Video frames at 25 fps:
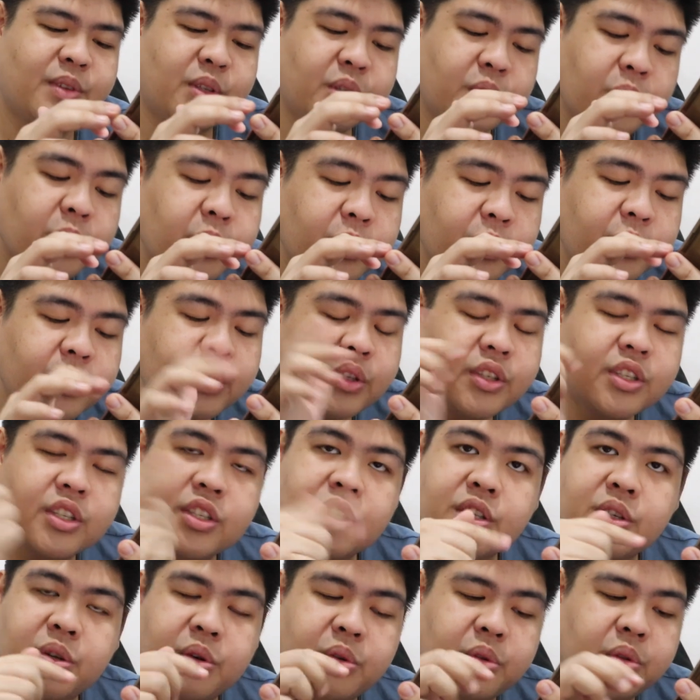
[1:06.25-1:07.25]
So you
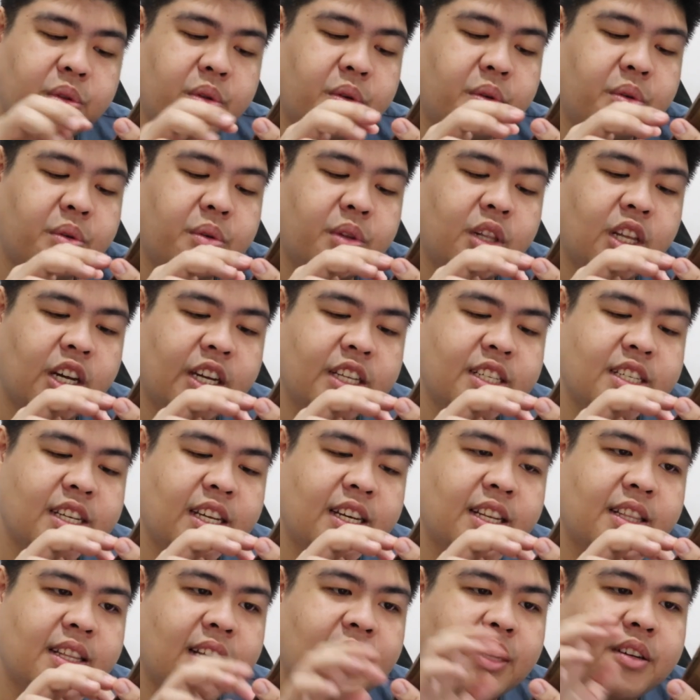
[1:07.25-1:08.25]
just go to Lucky
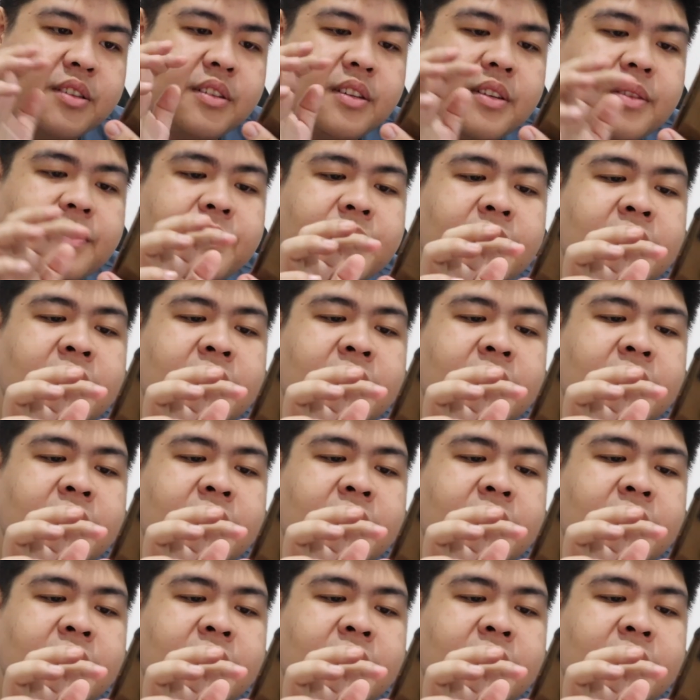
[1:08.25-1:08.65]
Chinatown